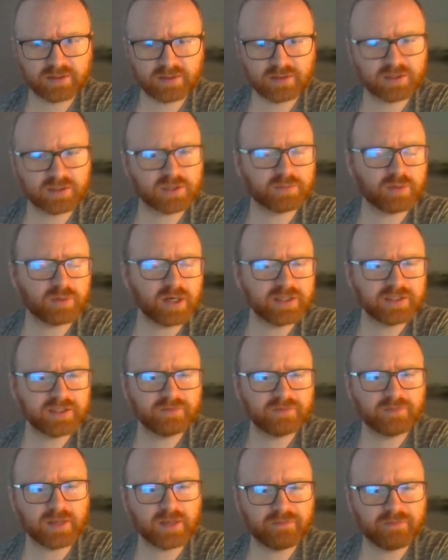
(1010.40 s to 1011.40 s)
surprisingly
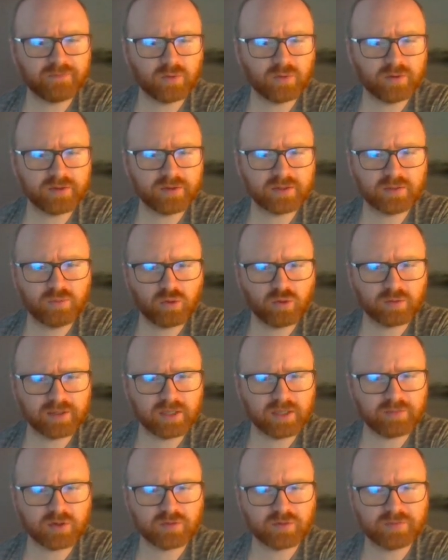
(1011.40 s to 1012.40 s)
for me, I thought the computer would
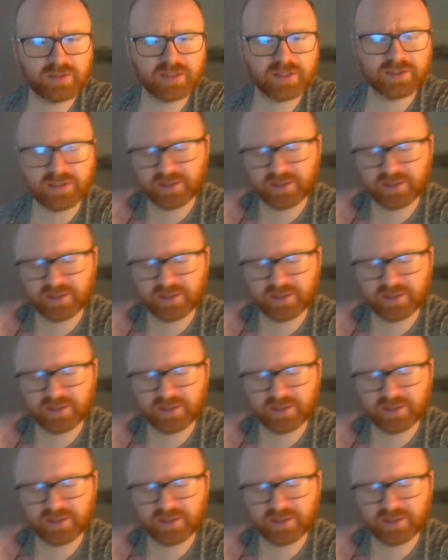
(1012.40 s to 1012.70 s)
like bishop takes